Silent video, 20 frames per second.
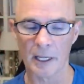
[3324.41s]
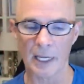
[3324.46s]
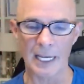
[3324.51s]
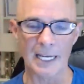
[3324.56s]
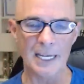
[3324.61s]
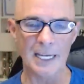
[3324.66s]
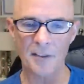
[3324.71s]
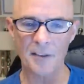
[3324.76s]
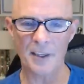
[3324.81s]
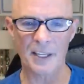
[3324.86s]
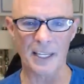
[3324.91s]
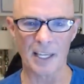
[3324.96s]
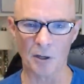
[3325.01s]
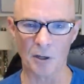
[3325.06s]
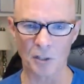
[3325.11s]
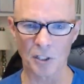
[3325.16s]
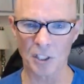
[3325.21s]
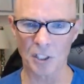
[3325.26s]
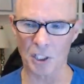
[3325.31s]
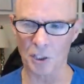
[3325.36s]
Anything
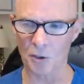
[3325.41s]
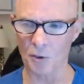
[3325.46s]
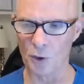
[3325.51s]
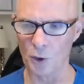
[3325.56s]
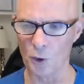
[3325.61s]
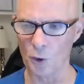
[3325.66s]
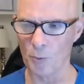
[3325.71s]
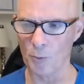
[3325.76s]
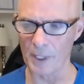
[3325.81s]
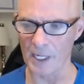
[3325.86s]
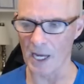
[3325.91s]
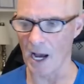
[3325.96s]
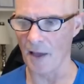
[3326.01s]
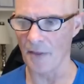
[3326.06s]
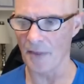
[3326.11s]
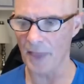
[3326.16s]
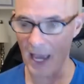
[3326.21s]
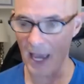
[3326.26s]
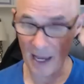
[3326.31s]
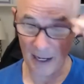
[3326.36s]
else that you do
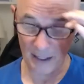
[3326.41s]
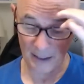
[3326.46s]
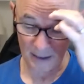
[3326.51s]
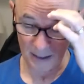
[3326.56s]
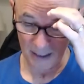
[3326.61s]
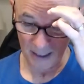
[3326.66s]
beyond that